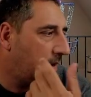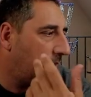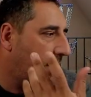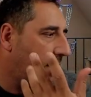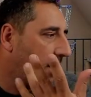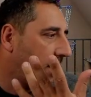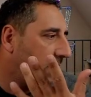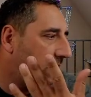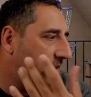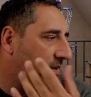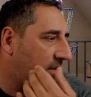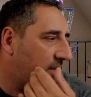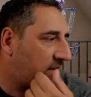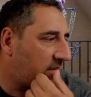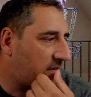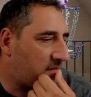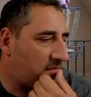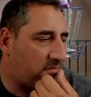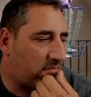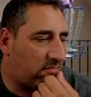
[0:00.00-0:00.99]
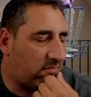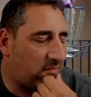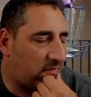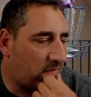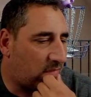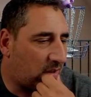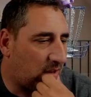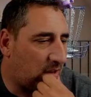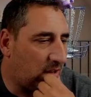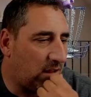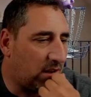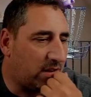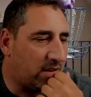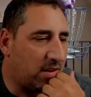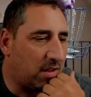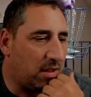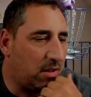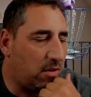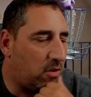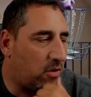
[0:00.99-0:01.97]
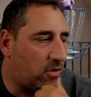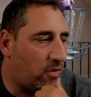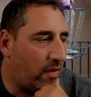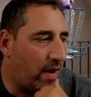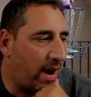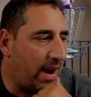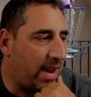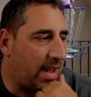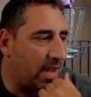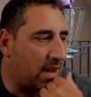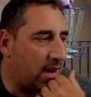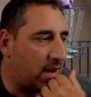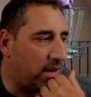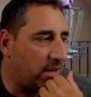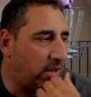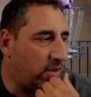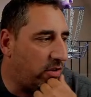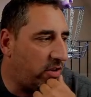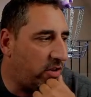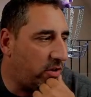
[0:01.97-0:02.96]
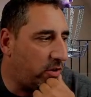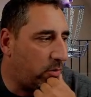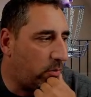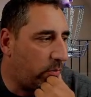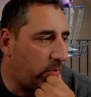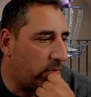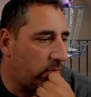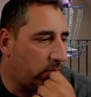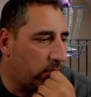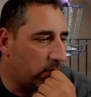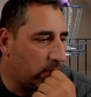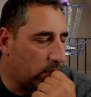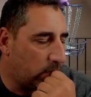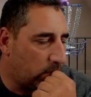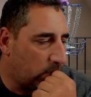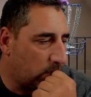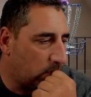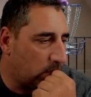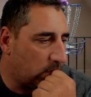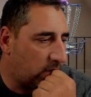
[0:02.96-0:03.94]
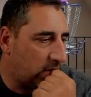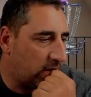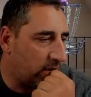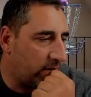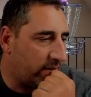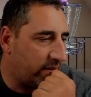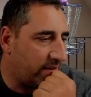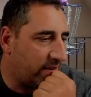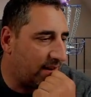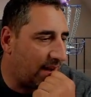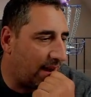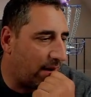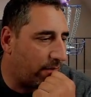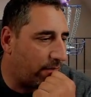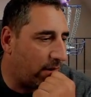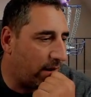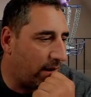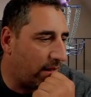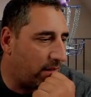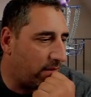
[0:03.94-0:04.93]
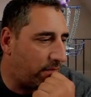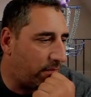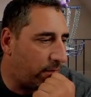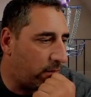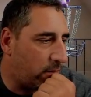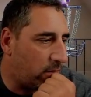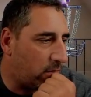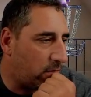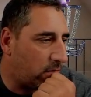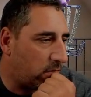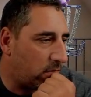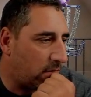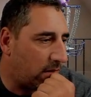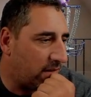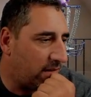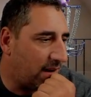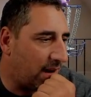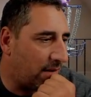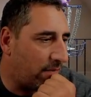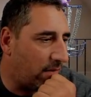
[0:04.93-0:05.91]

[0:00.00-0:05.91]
It just looks a little grainy on YouTube. So it's not running it's not